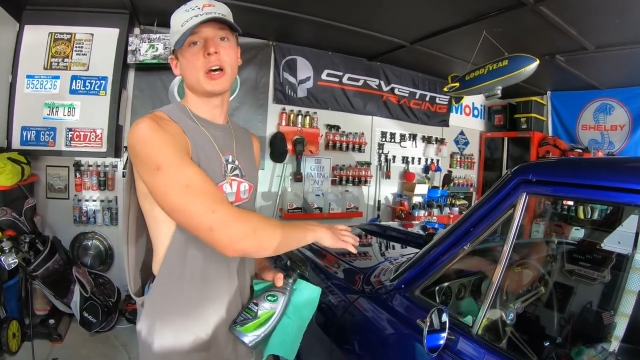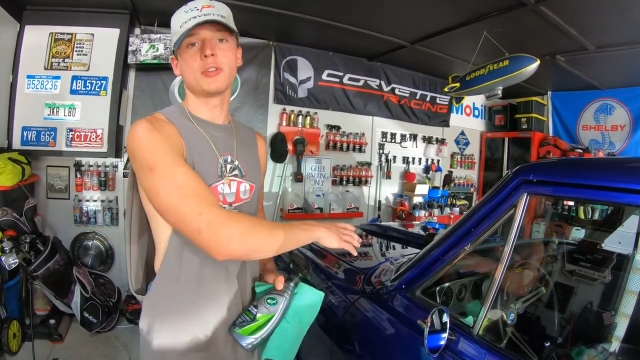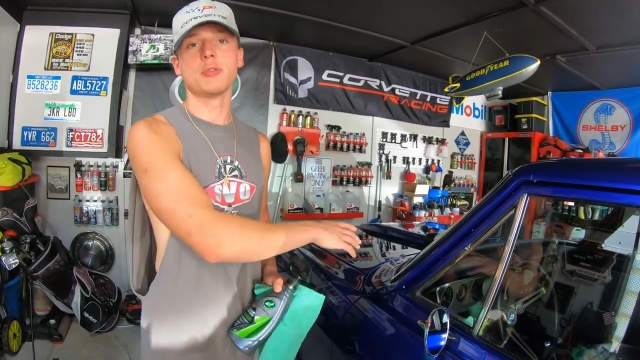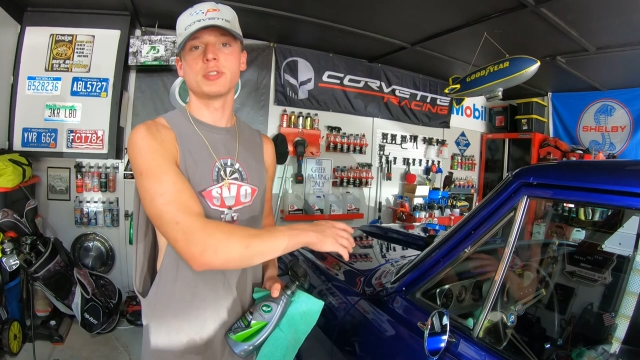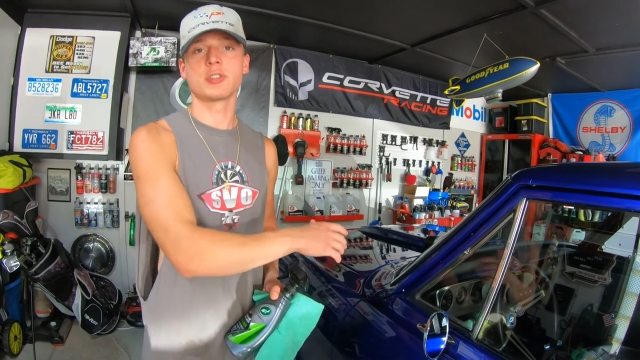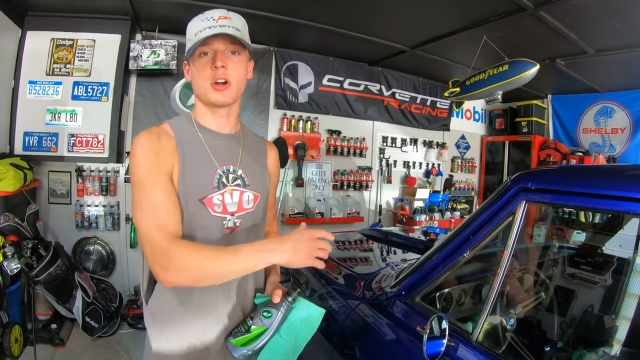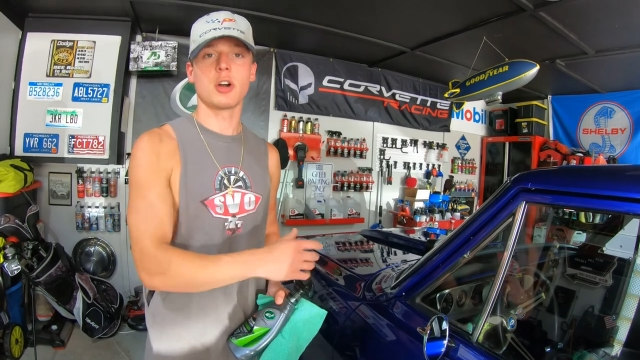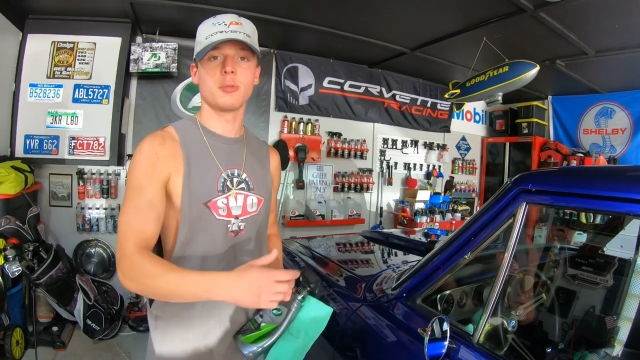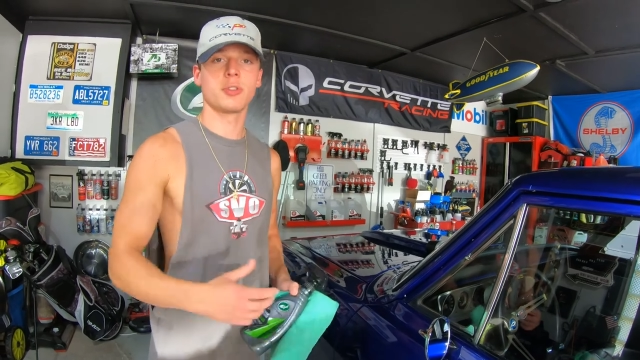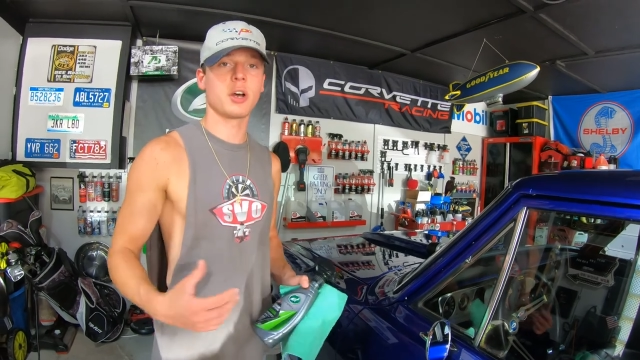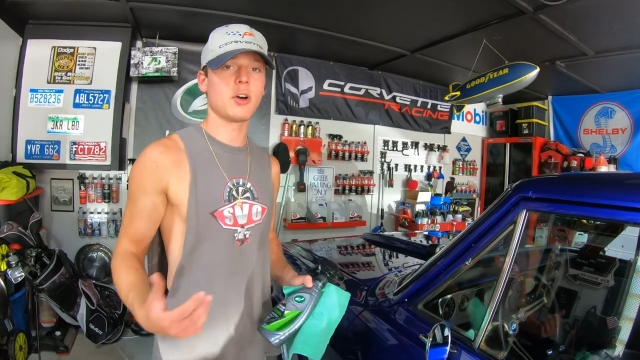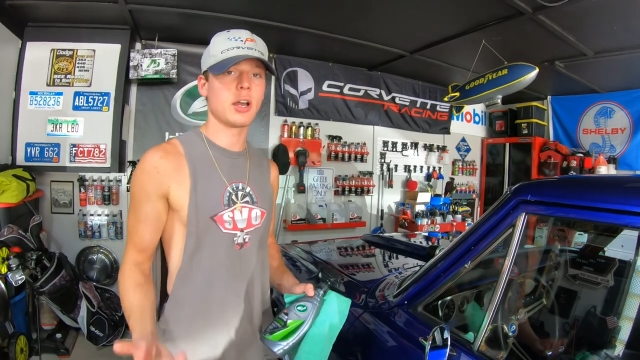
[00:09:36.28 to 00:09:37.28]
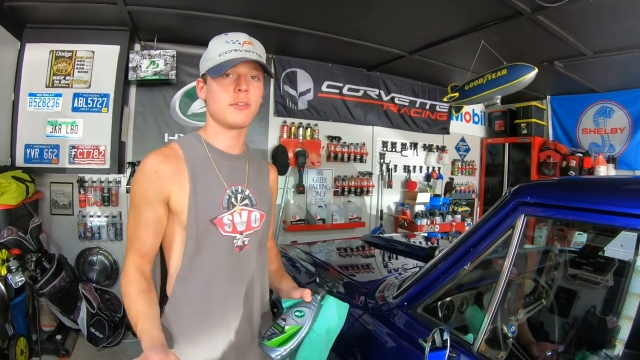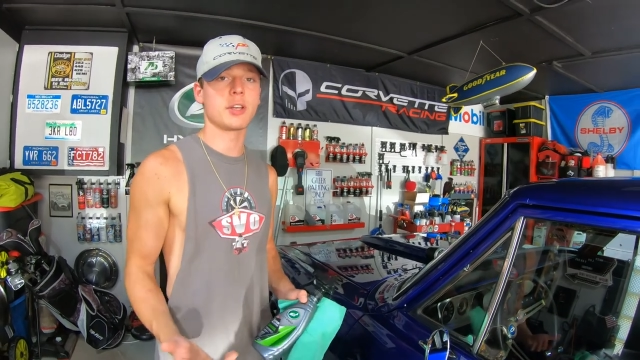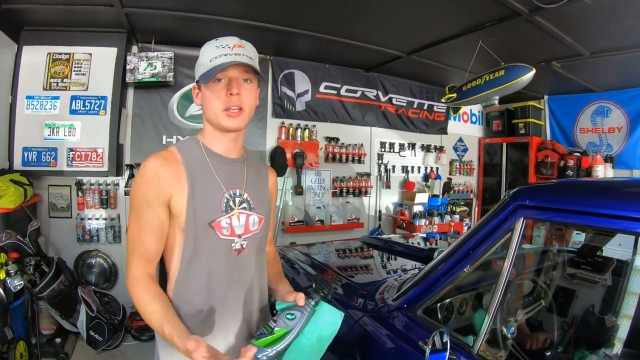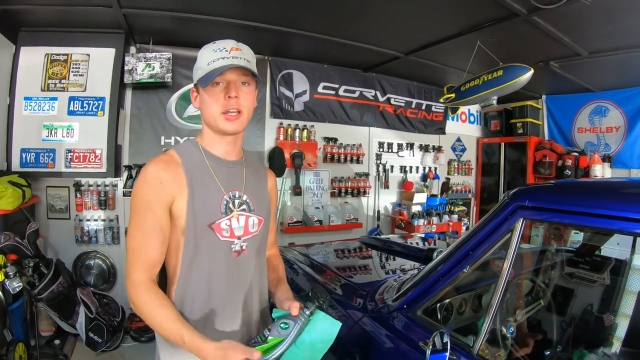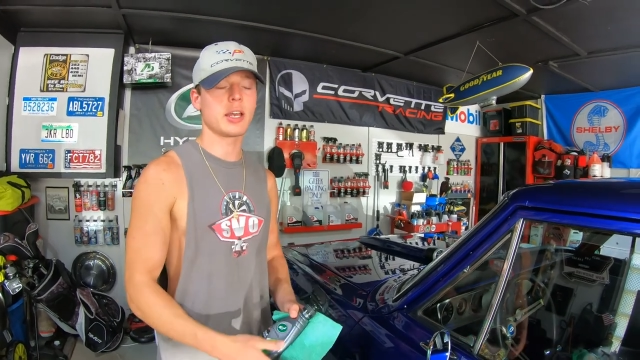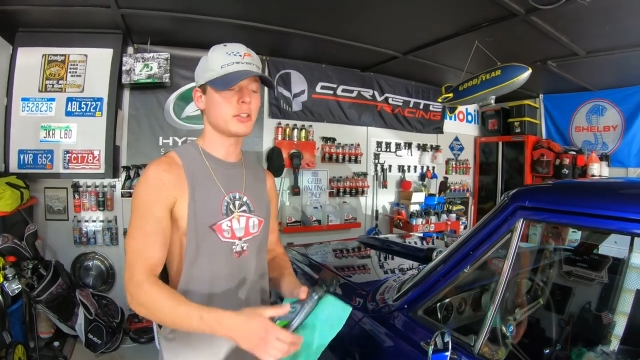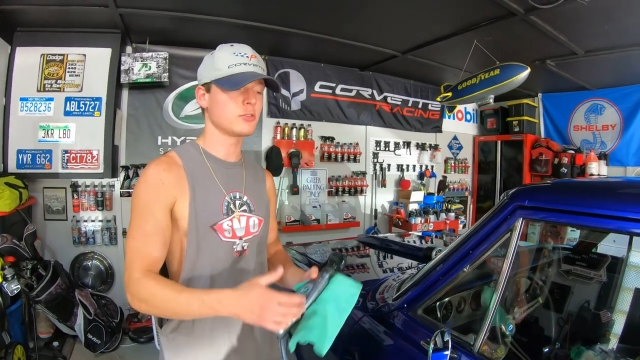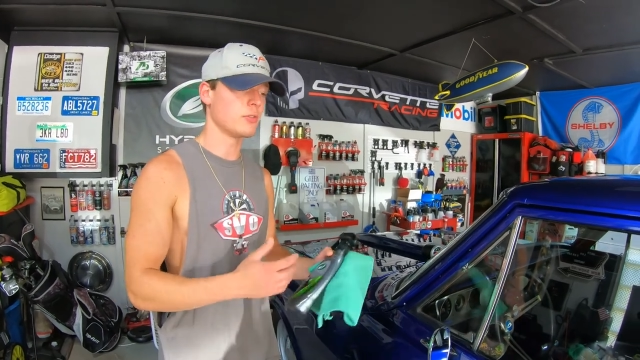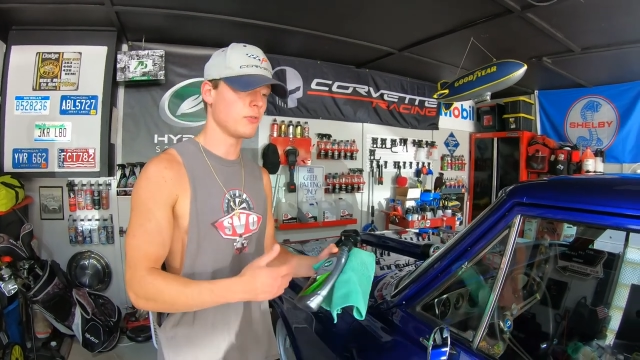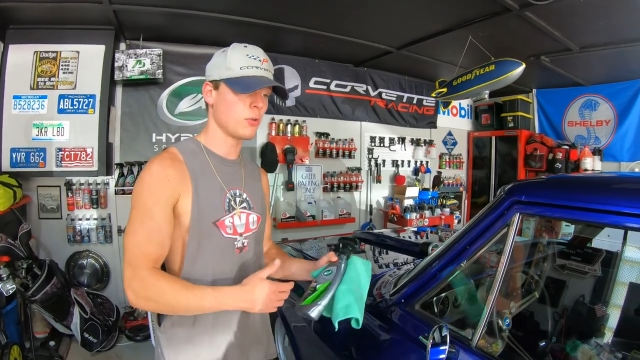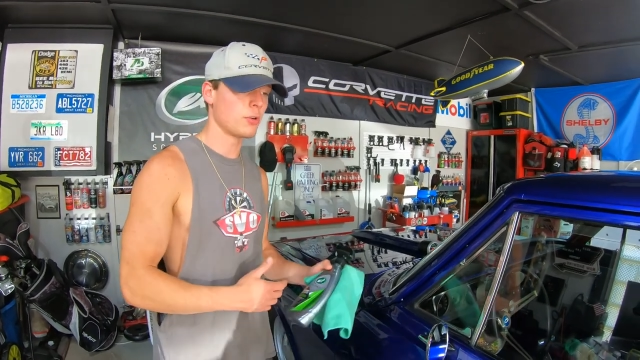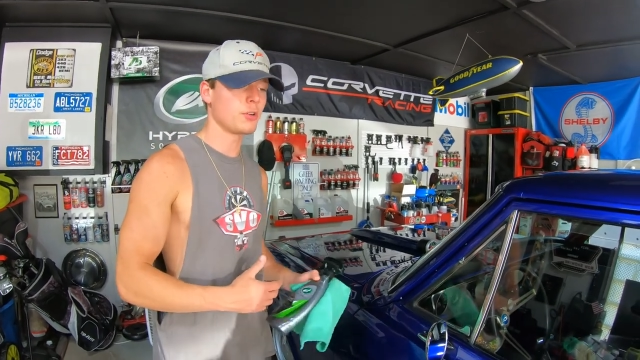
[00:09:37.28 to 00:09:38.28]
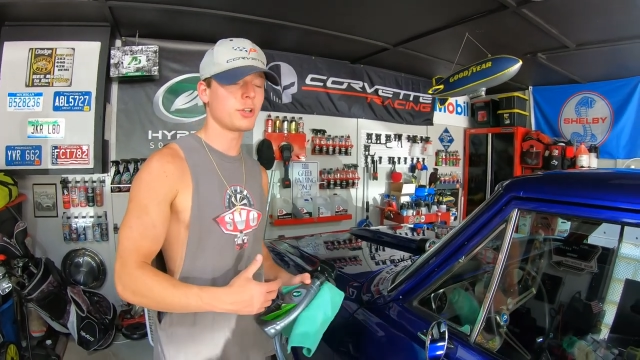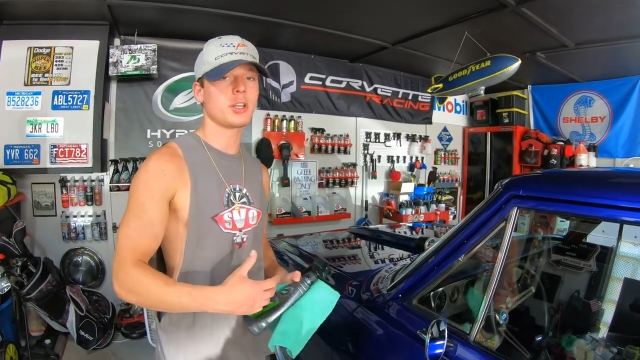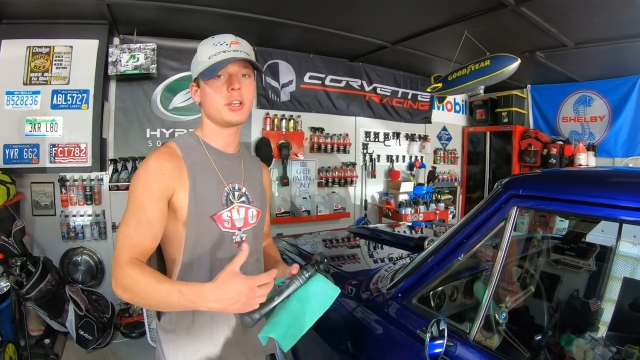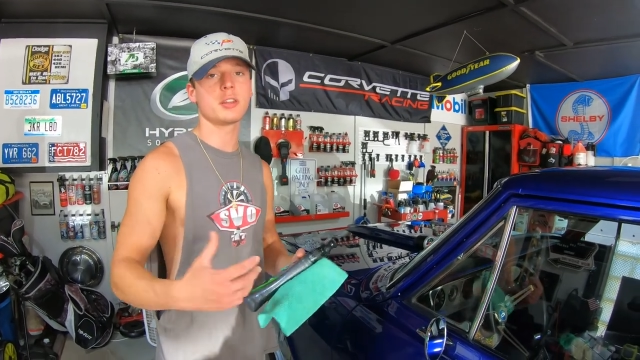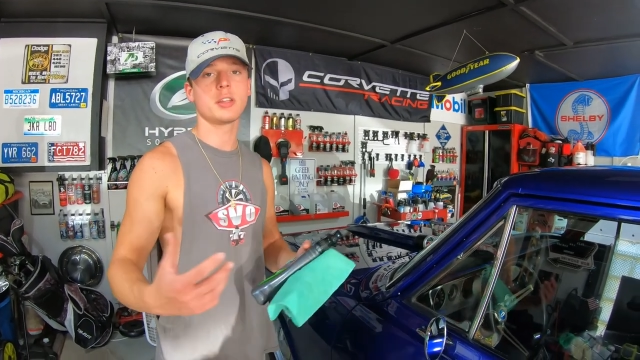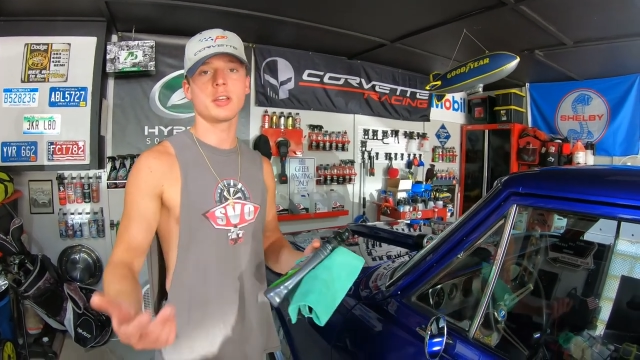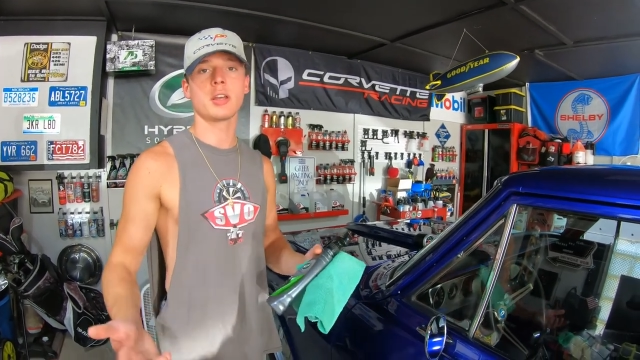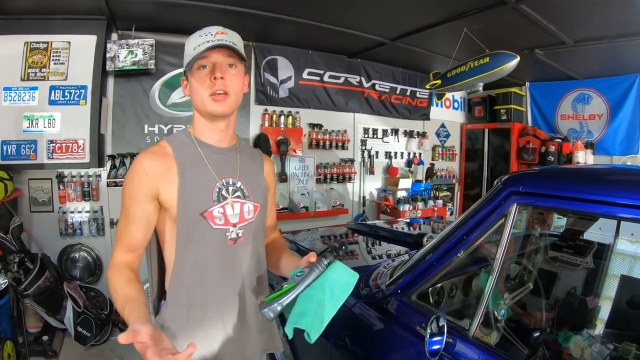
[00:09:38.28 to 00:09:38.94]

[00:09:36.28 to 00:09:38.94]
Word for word: onto his car without having any hassle of ordering anything